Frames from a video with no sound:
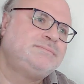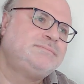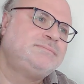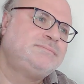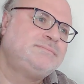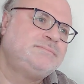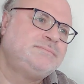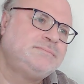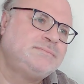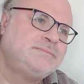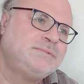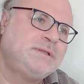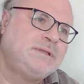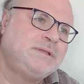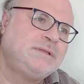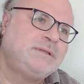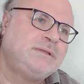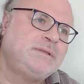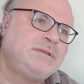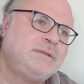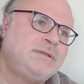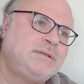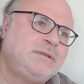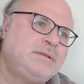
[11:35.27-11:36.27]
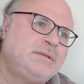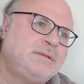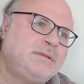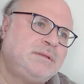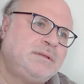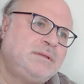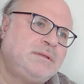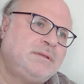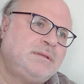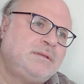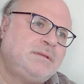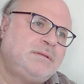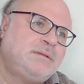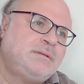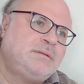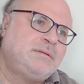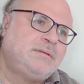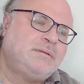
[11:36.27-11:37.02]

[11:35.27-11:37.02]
(no one is talking)